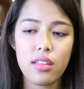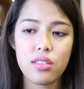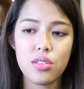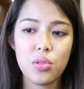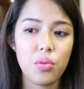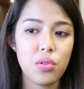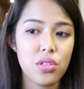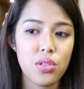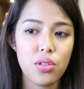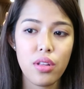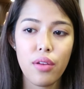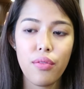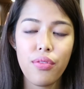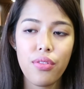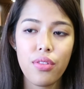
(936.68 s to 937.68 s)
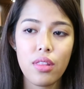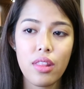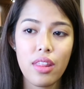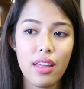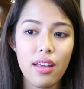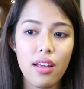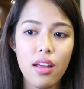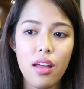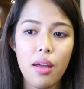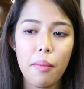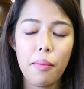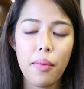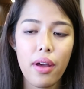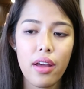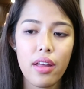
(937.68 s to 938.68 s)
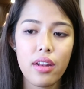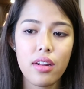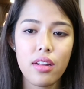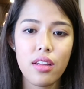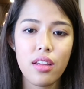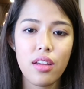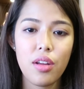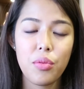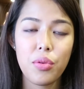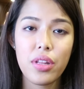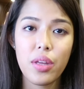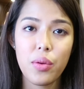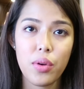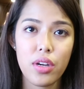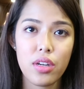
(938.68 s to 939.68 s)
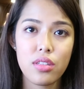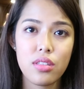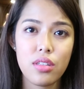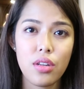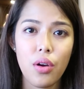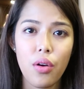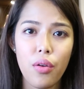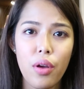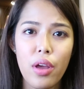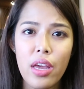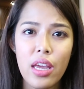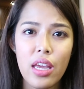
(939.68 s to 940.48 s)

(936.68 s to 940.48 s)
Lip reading: do what you love thing, but it really works, you know.